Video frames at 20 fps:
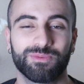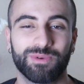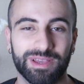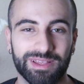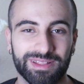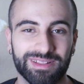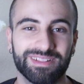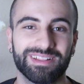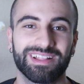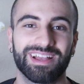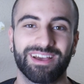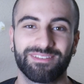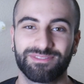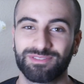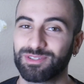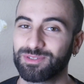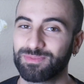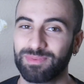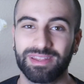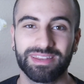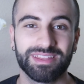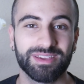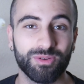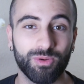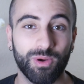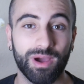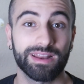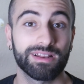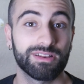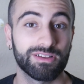Well, after spending
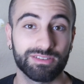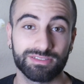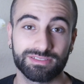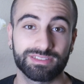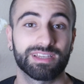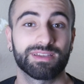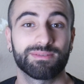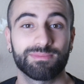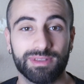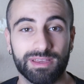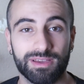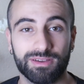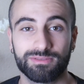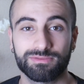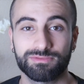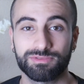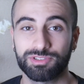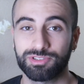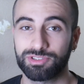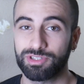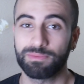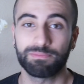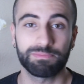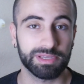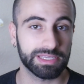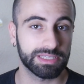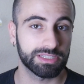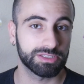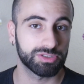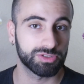quite a long time now
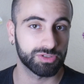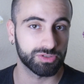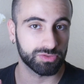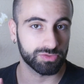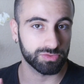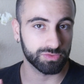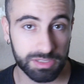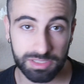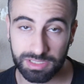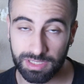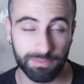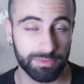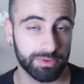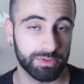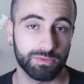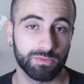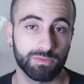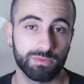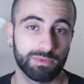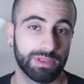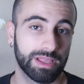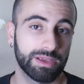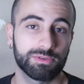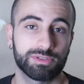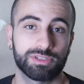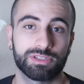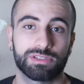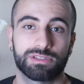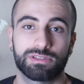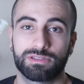jumping into several
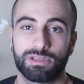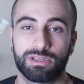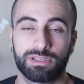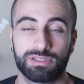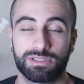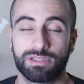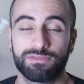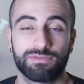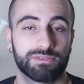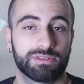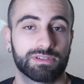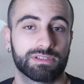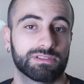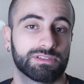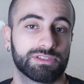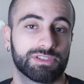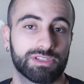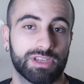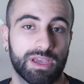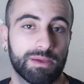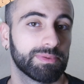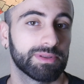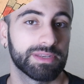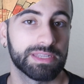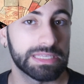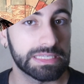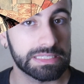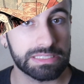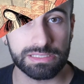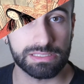languages as different as
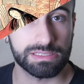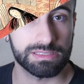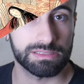Japanese